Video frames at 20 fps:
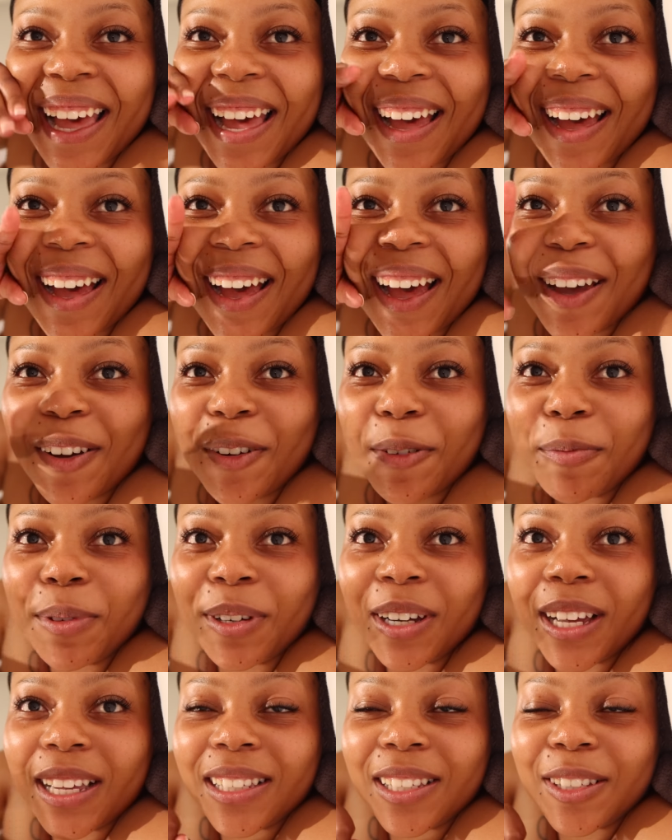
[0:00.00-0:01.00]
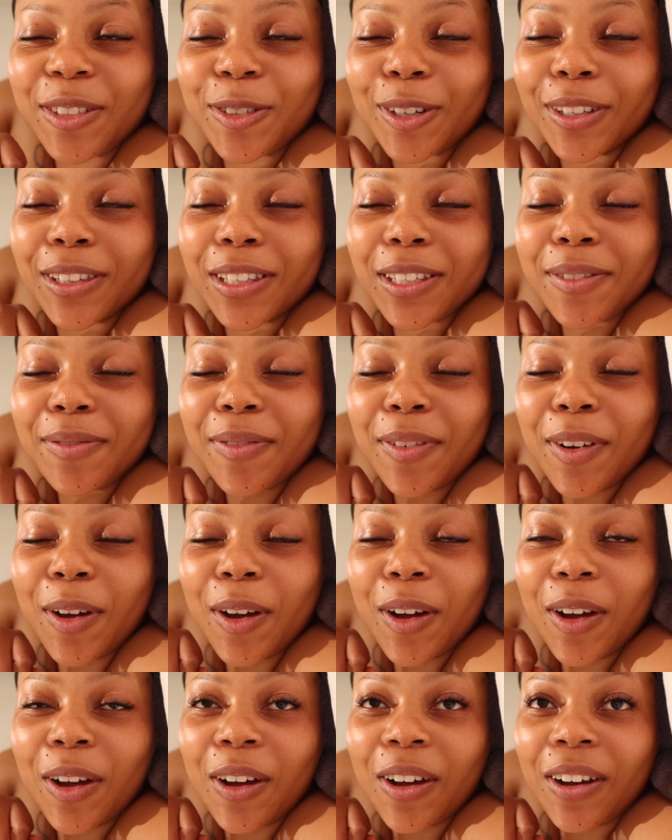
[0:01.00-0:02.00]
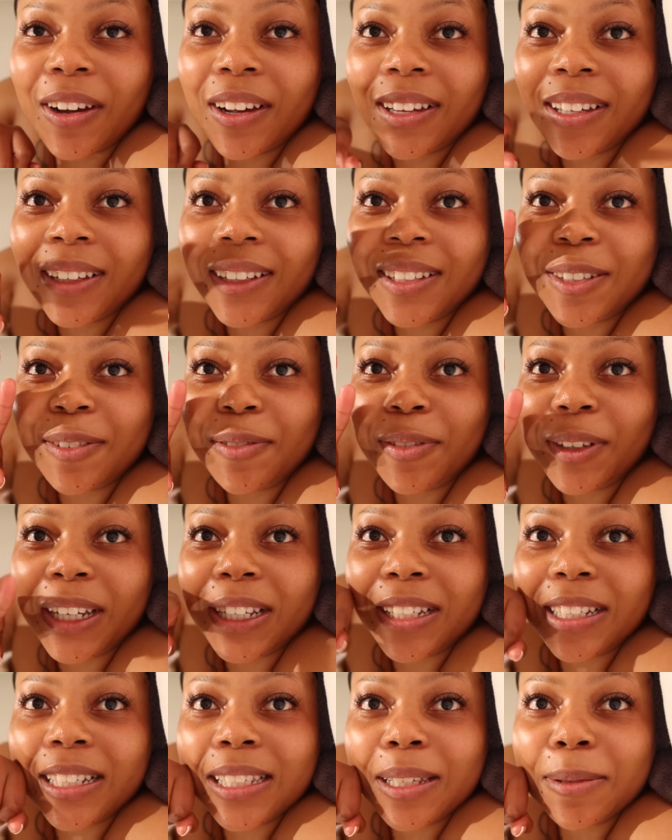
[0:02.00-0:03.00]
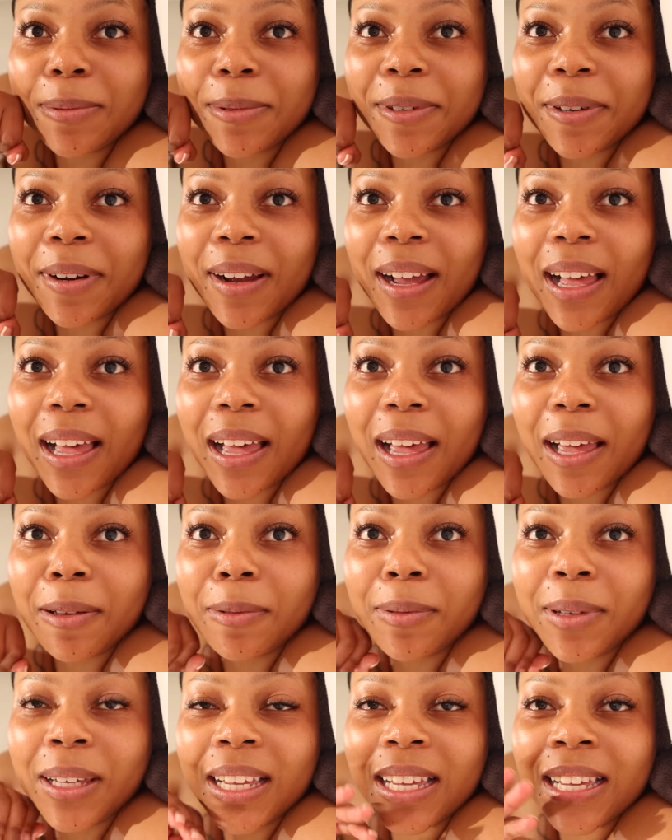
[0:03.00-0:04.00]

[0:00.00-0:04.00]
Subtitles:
I hope you guys enjoyed this vlog. Don't forget to subscribe.